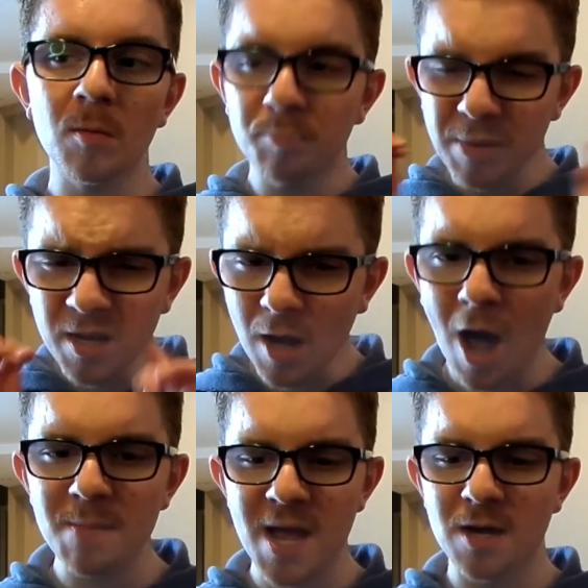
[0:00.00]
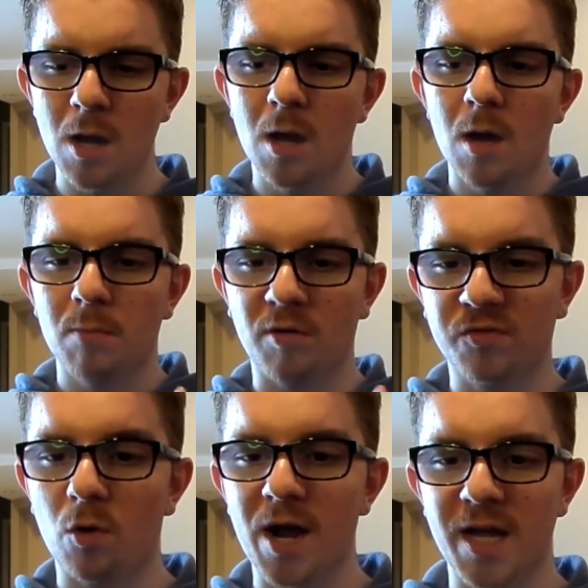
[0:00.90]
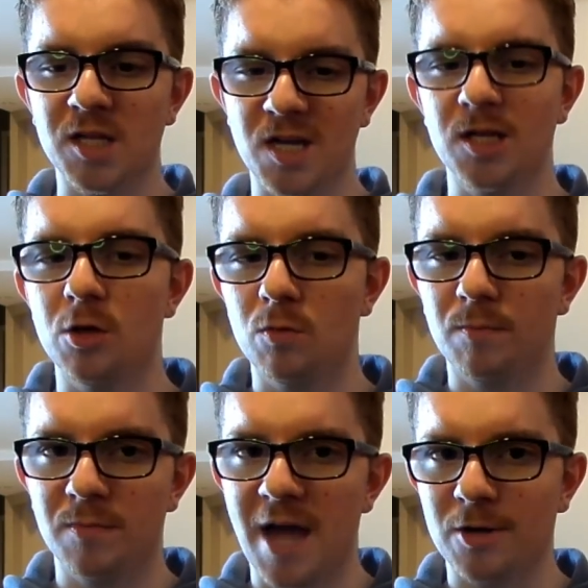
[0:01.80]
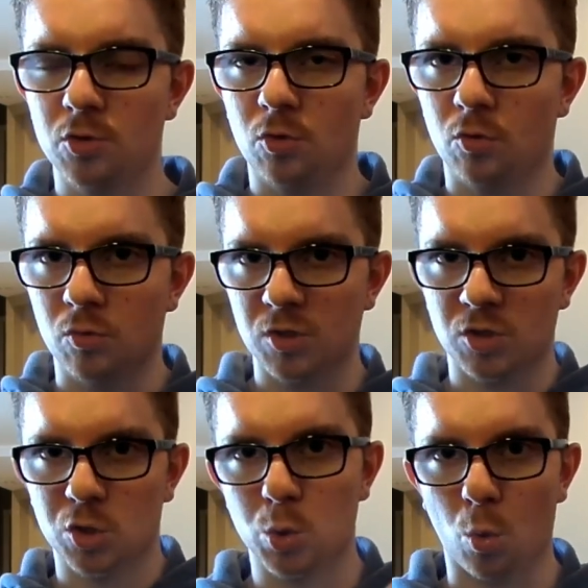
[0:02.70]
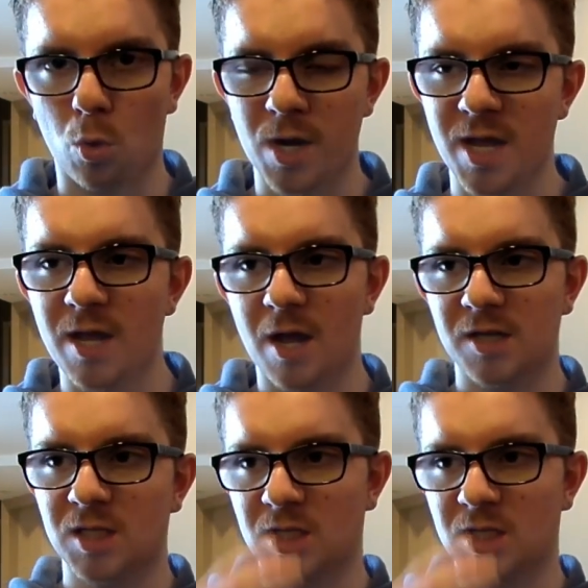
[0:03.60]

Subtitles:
Big comment before I continue the actual story /